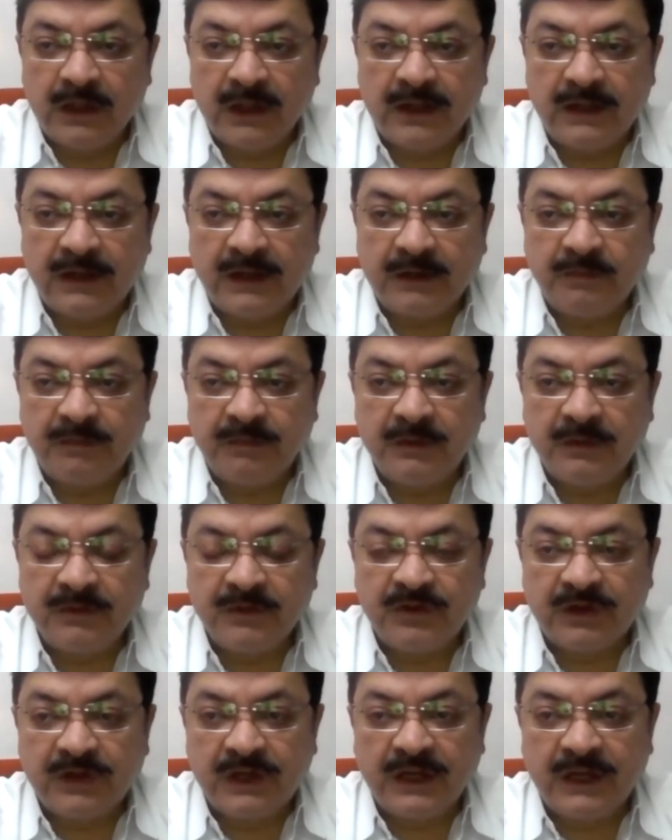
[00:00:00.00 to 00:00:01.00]
And let me
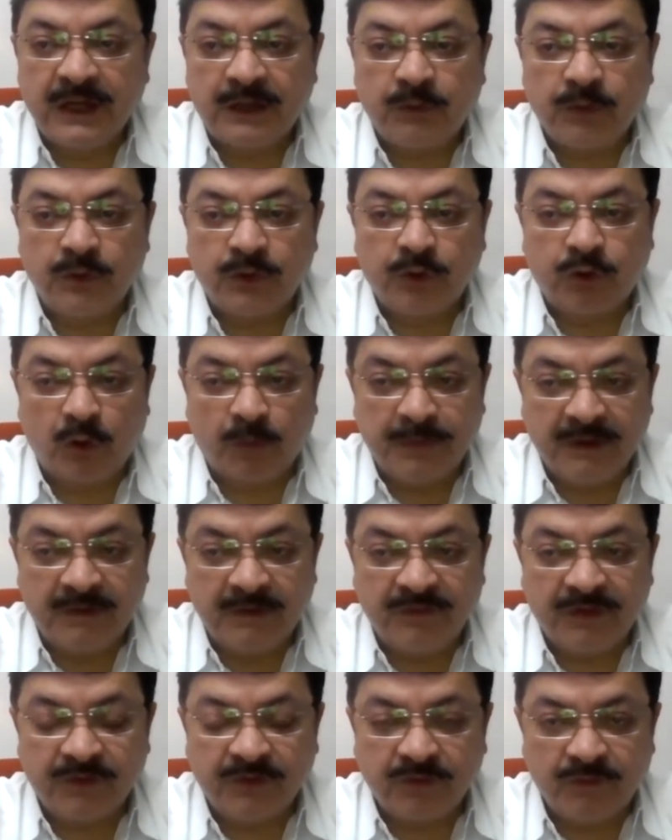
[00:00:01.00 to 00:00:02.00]
immediately get to the
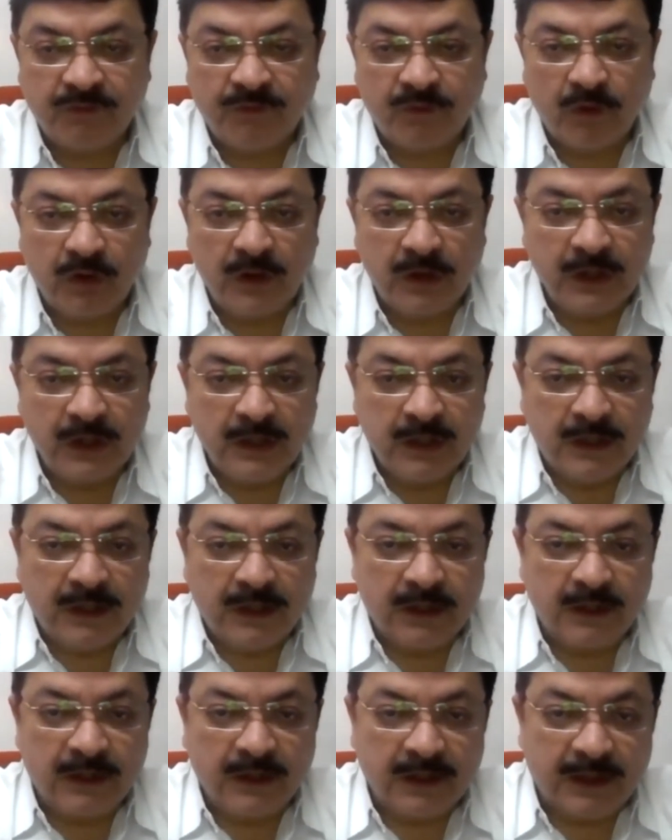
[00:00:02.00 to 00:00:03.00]
topic. First of all,
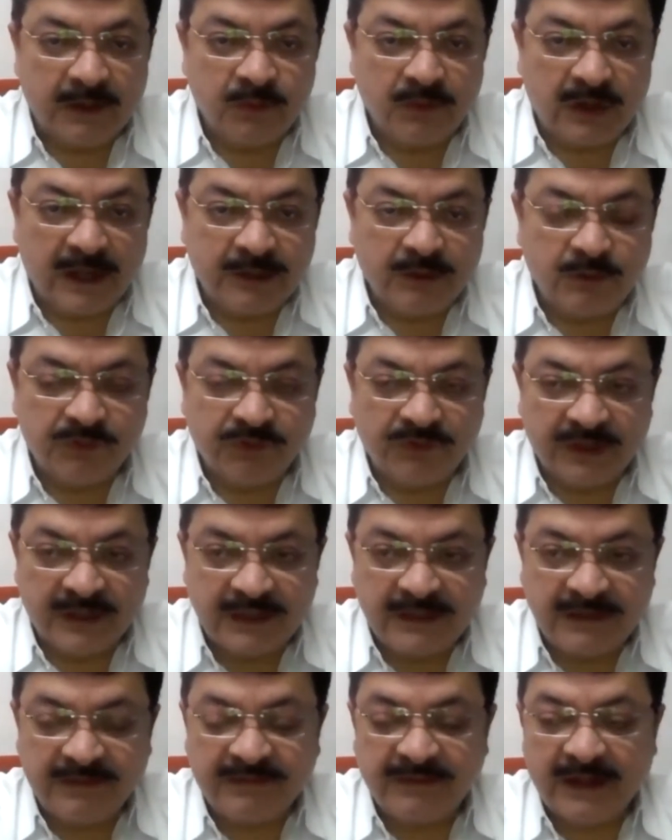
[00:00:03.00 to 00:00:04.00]
uh, I would like to
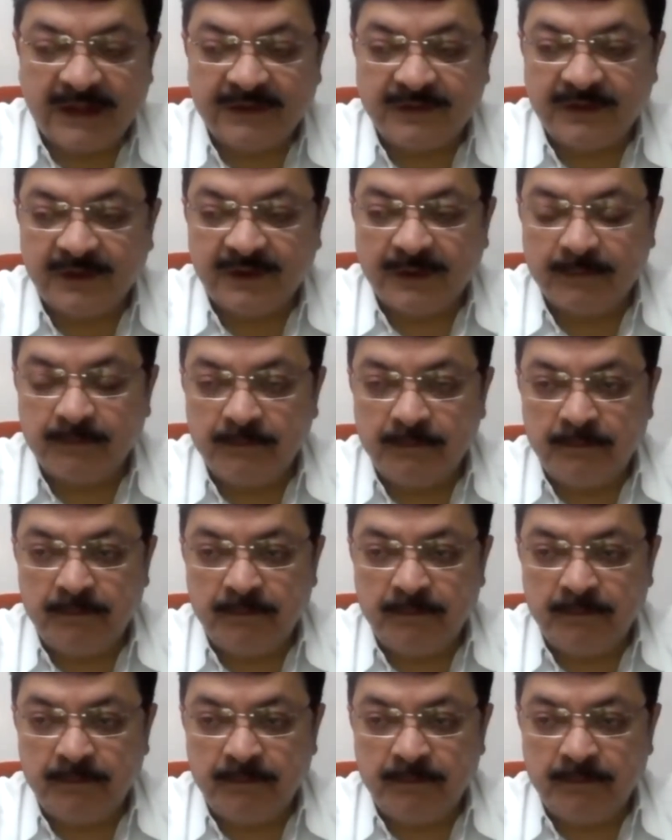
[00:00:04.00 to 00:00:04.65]
say this that uh,